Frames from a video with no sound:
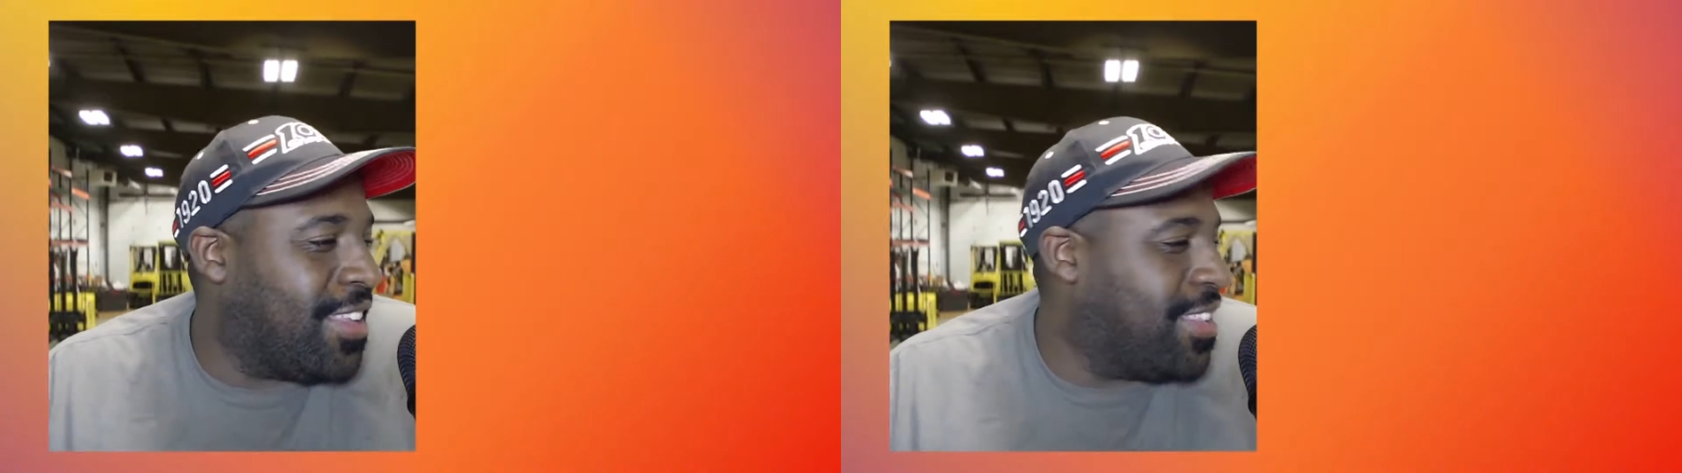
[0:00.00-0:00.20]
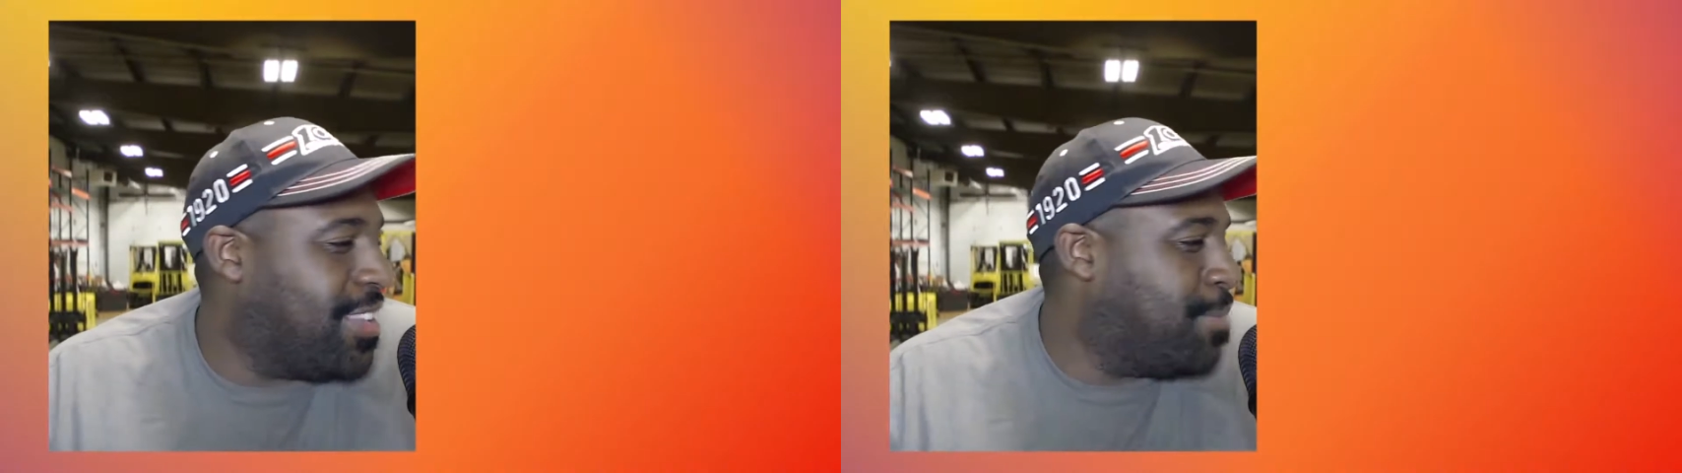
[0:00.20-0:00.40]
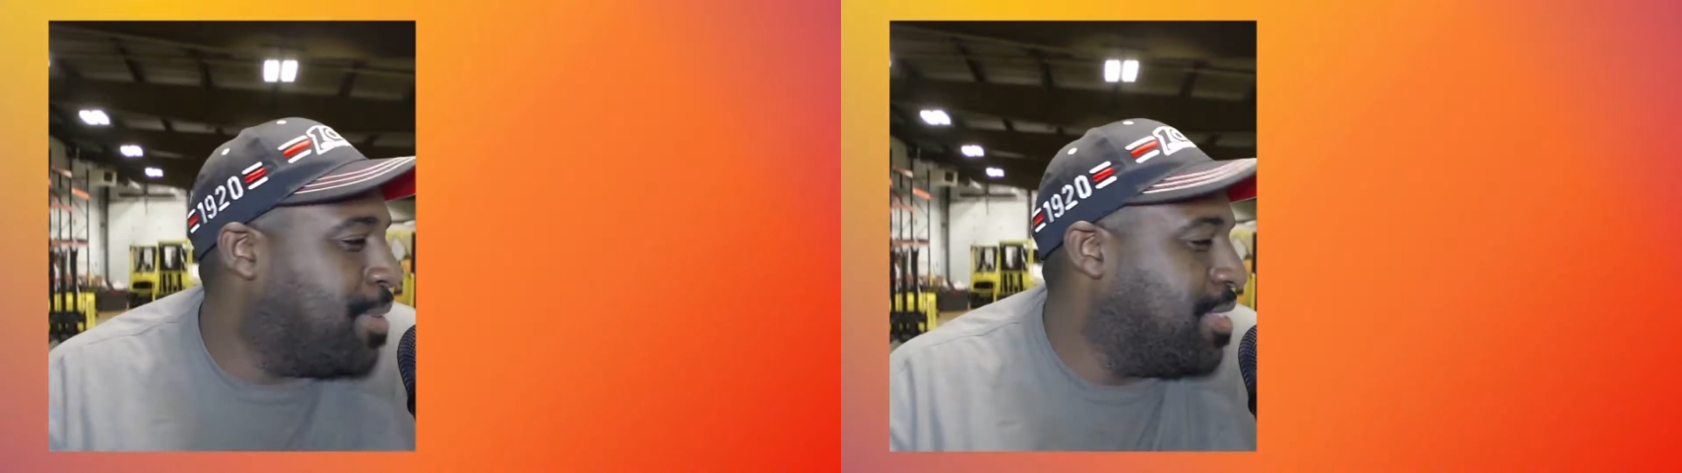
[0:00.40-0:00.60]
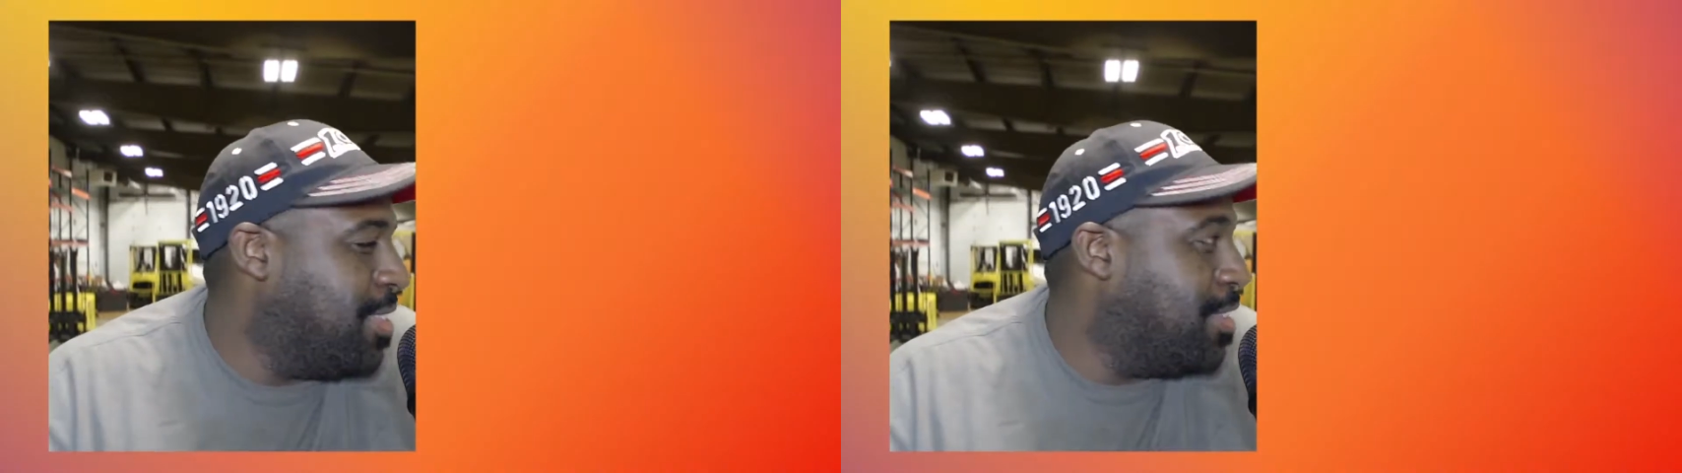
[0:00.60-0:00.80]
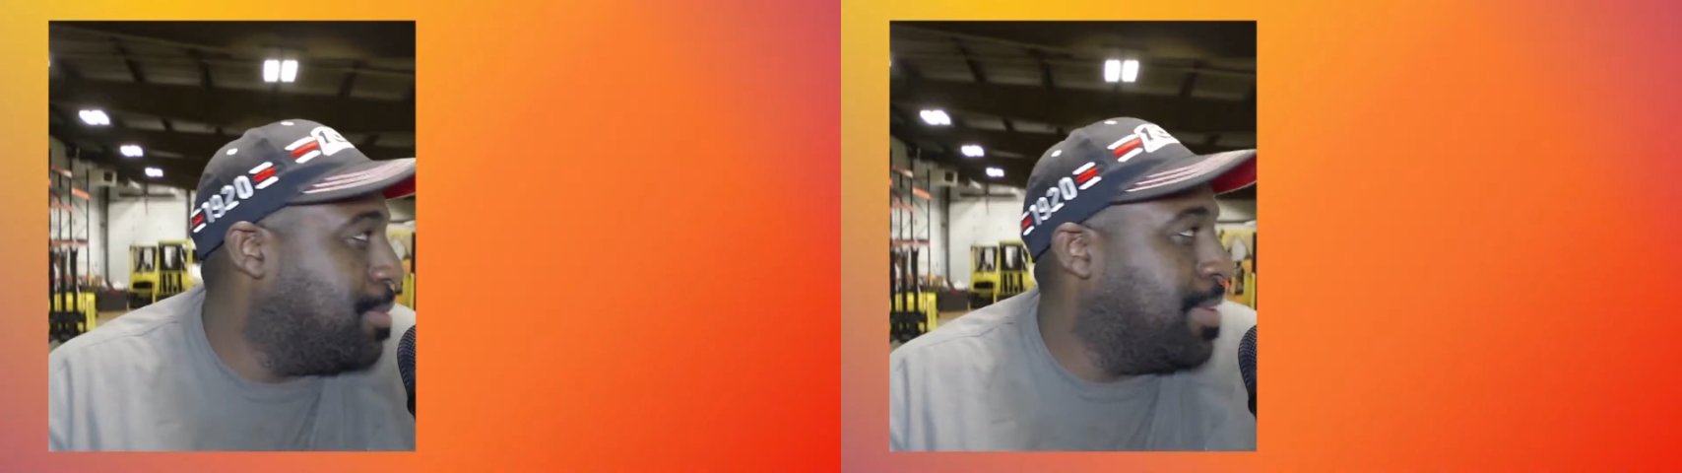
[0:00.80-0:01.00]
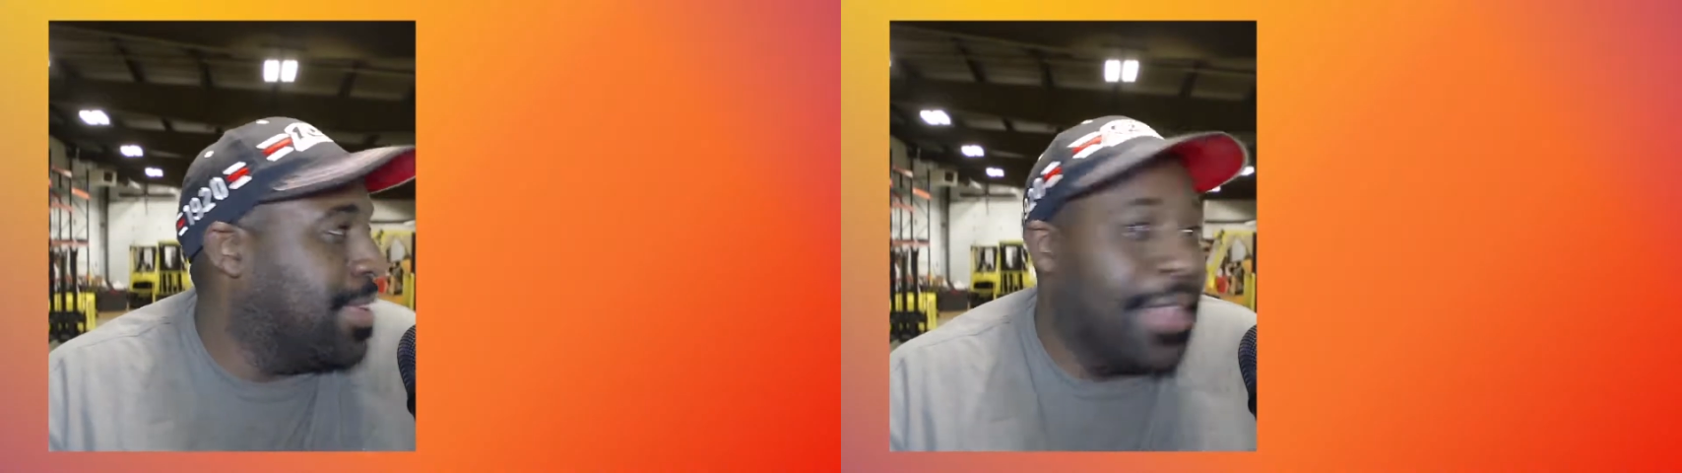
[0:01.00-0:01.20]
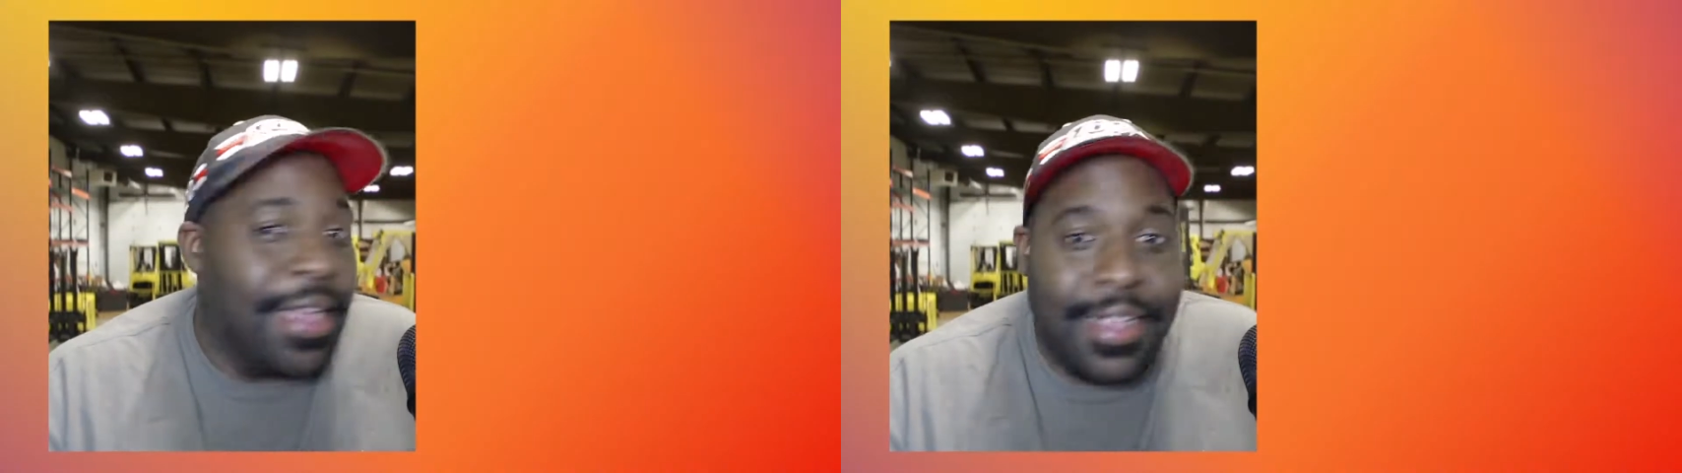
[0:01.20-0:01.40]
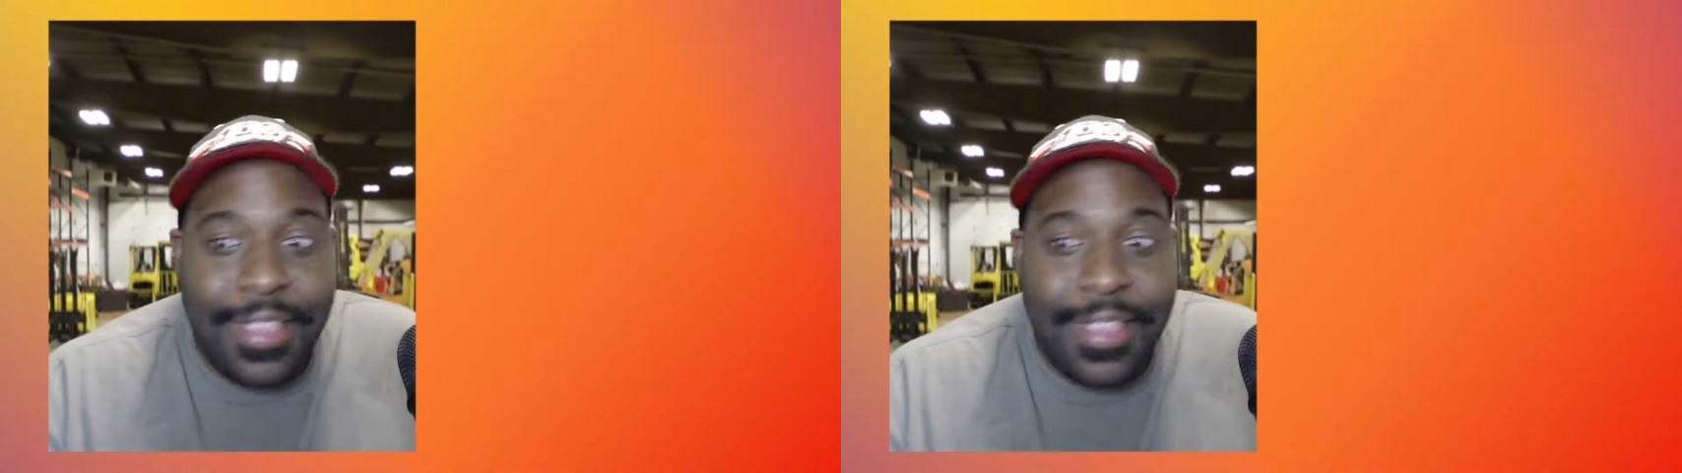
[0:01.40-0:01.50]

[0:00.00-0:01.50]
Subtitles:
this place needs to be a lot